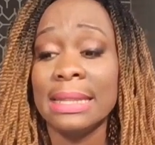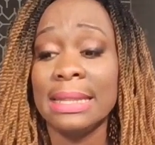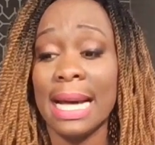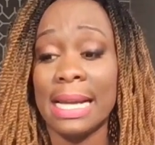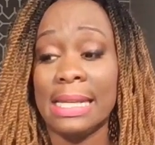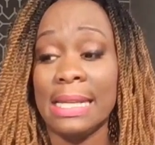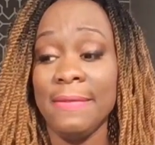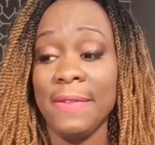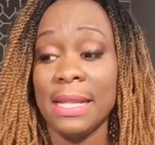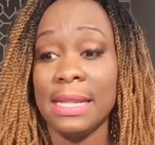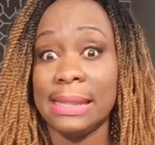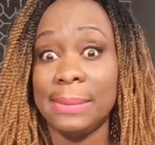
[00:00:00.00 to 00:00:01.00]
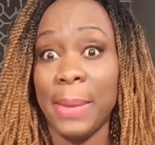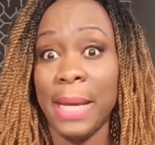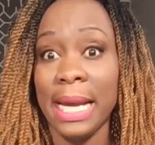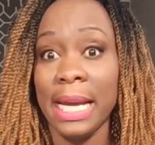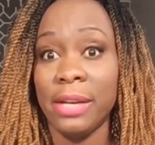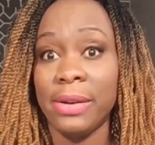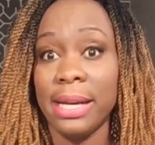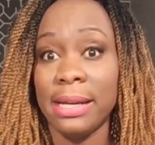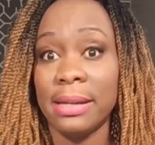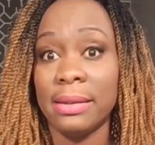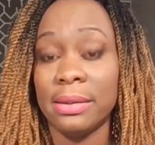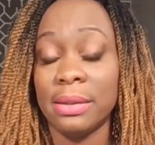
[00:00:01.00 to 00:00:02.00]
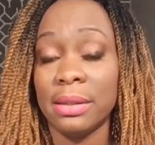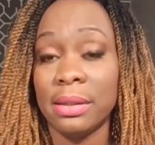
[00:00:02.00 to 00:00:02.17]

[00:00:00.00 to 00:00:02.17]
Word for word: to alleviate this pain right now?